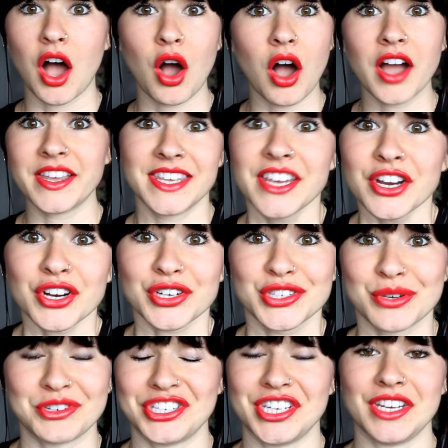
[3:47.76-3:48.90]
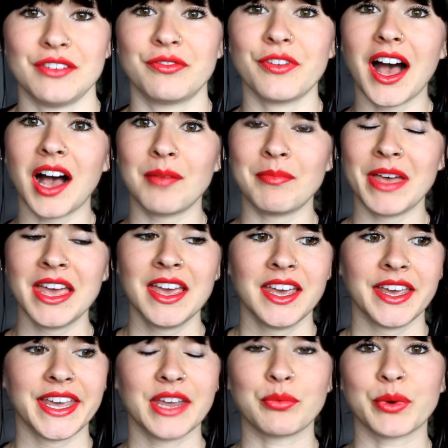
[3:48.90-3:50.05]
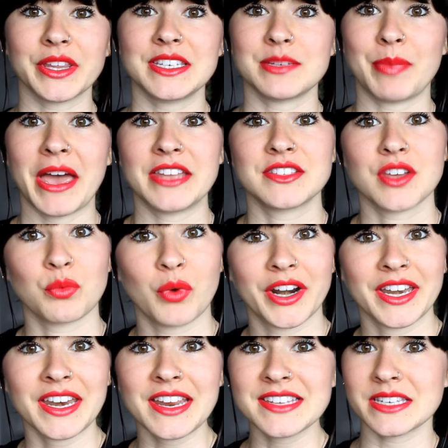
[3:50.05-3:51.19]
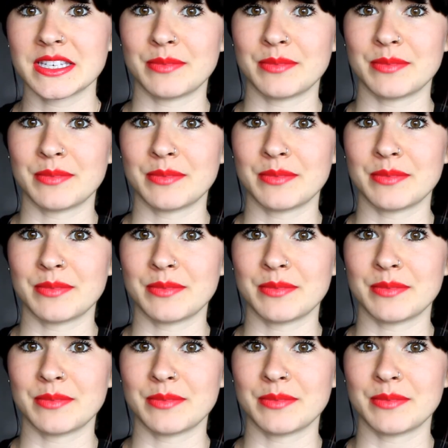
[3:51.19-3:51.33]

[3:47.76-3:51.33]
a year to achieve. Um, it really depends on what it is,